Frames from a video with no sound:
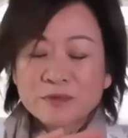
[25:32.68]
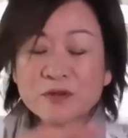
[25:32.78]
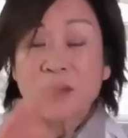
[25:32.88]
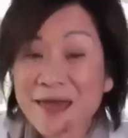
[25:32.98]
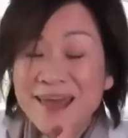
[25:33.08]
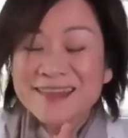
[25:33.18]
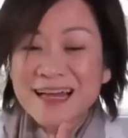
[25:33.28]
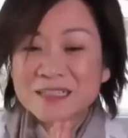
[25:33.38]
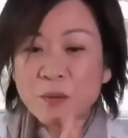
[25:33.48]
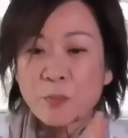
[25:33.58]
me,
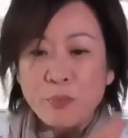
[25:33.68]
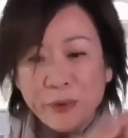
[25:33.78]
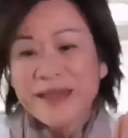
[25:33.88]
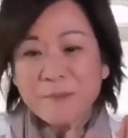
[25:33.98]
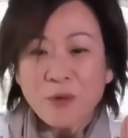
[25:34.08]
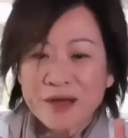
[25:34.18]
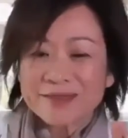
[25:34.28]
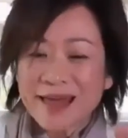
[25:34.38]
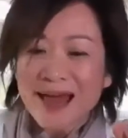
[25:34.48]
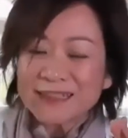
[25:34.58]
that's the breaking point.
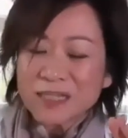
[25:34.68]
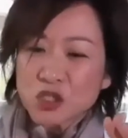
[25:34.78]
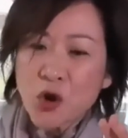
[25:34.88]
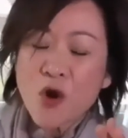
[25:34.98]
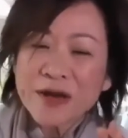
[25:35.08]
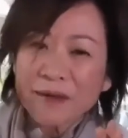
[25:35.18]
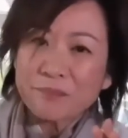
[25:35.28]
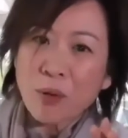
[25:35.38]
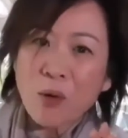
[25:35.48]
That is the turning